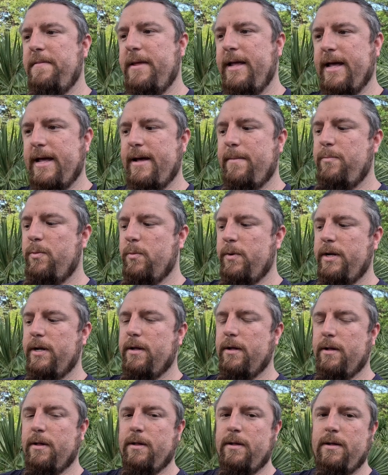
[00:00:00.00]
the app
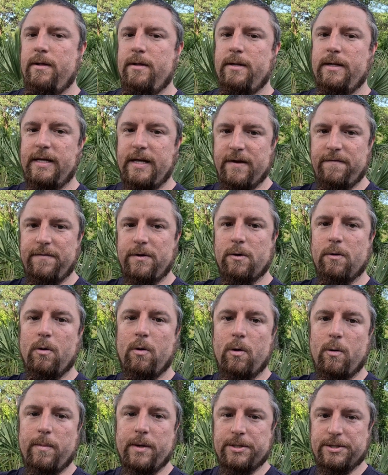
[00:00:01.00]
will give you a
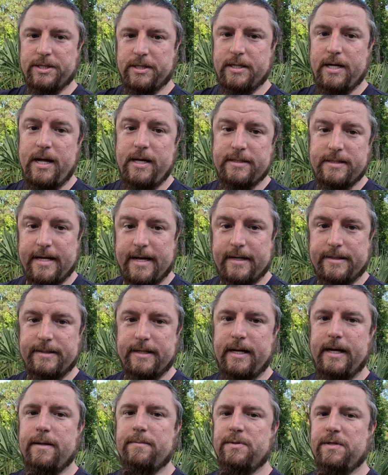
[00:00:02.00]
whole bunch of contact
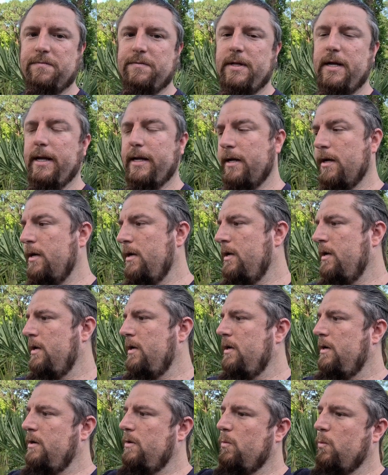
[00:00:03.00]
times of like,
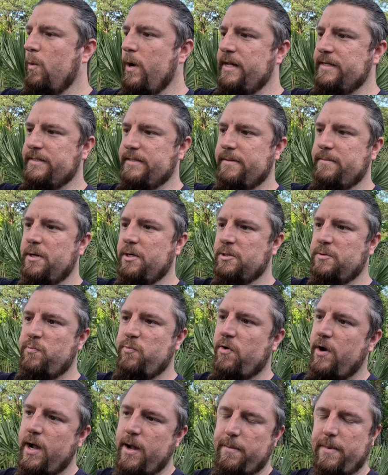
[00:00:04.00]
when's the most
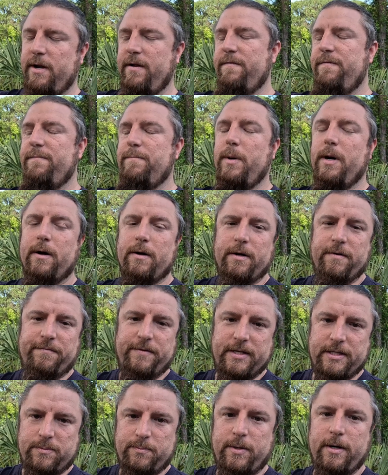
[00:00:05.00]
prominent part of
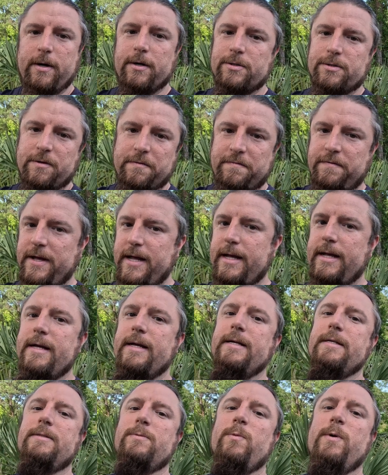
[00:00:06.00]
this partial
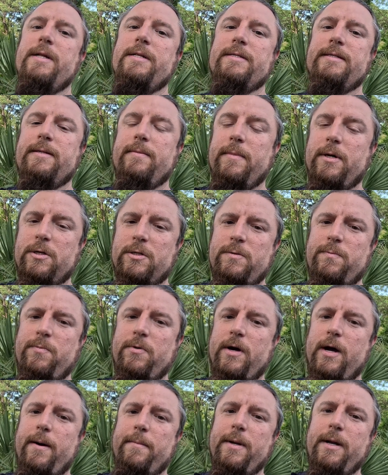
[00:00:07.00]
phase, when's the most
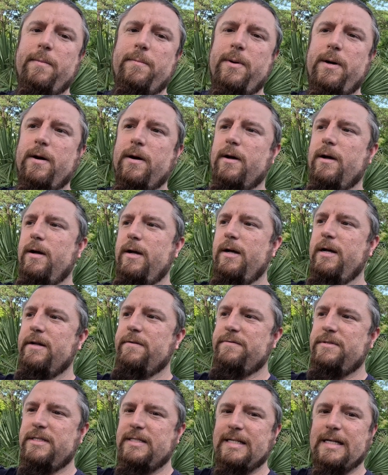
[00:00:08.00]
prominent part
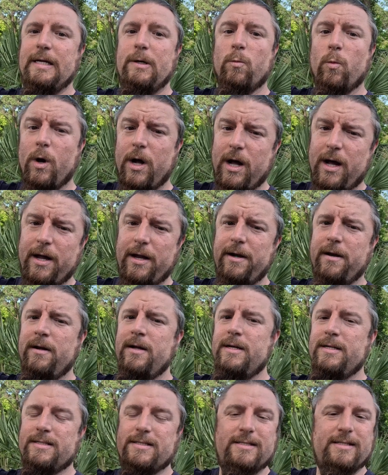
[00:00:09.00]
of
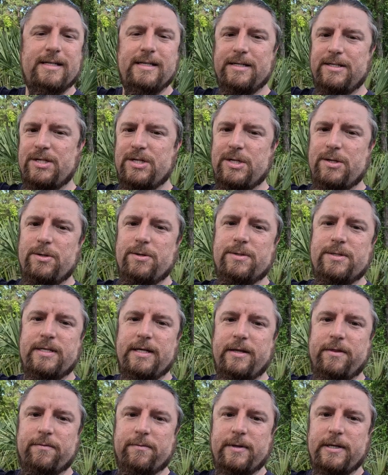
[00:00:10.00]
C1, C2,
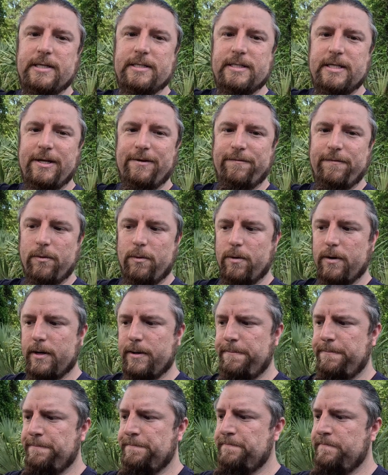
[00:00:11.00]
C3,
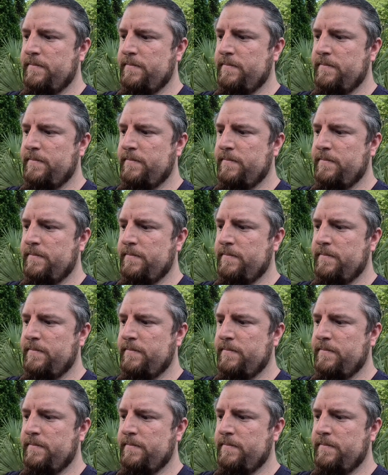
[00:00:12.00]
C4.